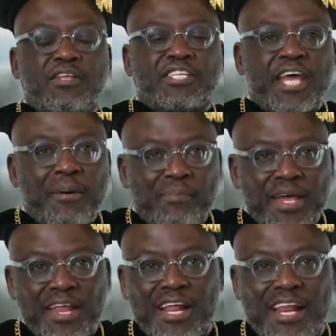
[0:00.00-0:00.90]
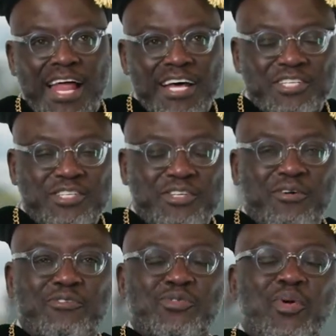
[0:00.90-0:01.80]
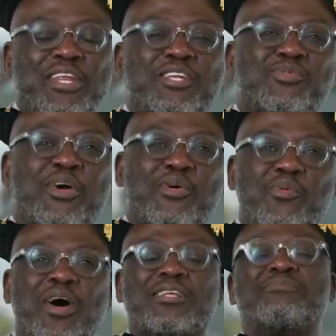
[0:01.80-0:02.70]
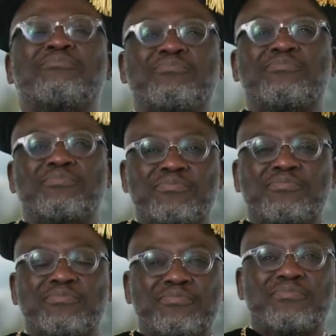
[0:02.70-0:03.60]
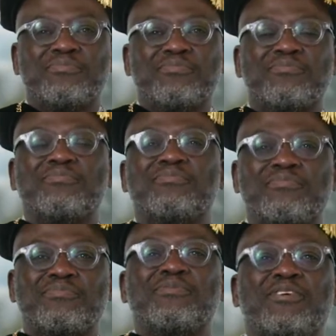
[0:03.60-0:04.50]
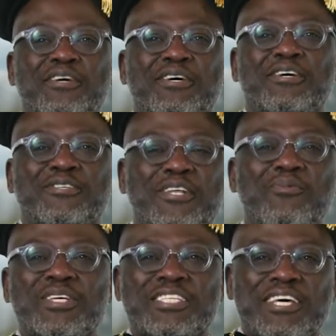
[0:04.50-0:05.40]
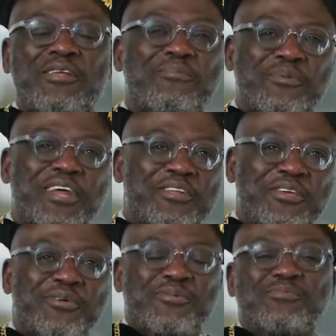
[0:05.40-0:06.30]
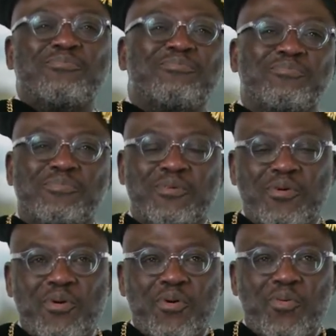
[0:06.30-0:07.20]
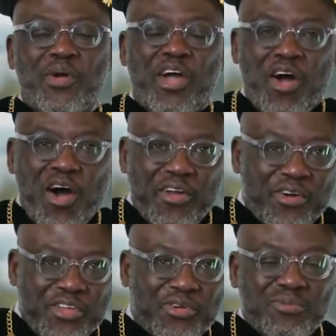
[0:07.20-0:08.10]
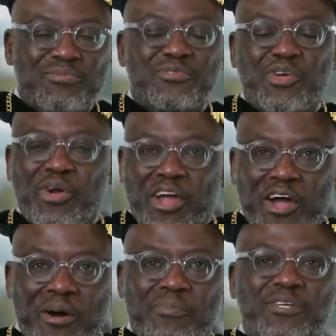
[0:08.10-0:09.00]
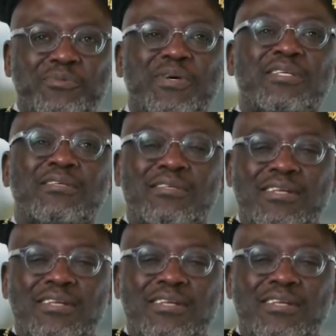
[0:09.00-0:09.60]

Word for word: the Champlain class of 2021. Hmm. Today we celebrate you. We honor you, your accomplishment,